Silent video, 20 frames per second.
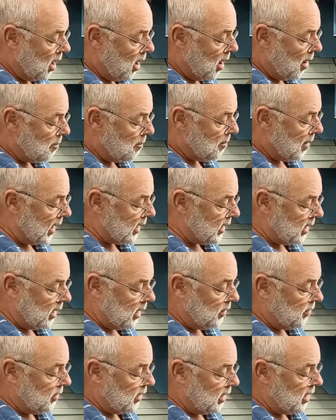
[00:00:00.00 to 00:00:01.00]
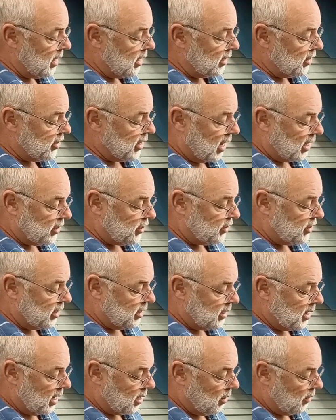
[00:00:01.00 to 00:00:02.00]
making the adjuster
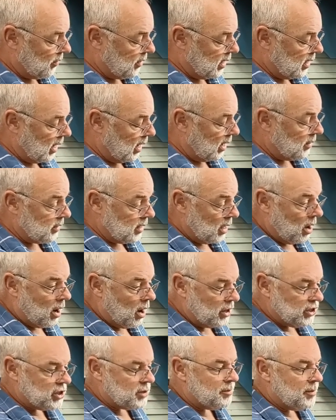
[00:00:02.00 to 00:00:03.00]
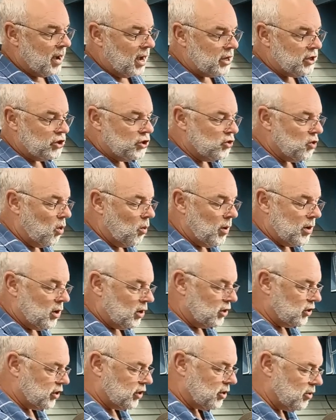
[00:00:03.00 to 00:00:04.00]
nut on the end there. I just made sure when I
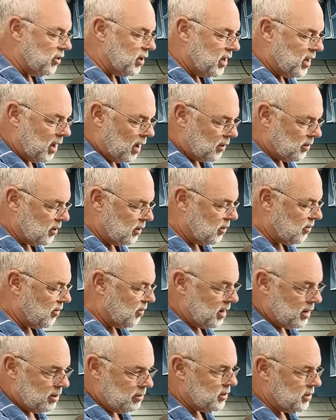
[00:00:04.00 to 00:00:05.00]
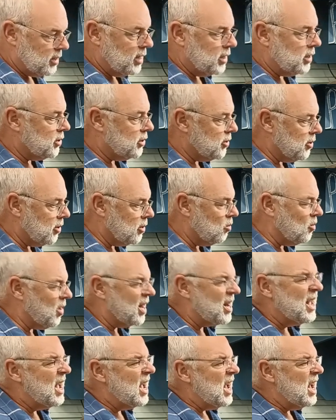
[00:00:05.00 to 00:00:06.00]
screw cut the thread, it was an internal one.
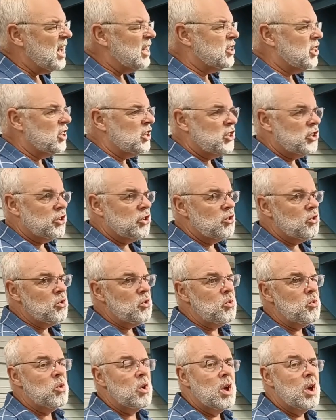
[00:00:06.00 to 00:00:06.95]
It's a 2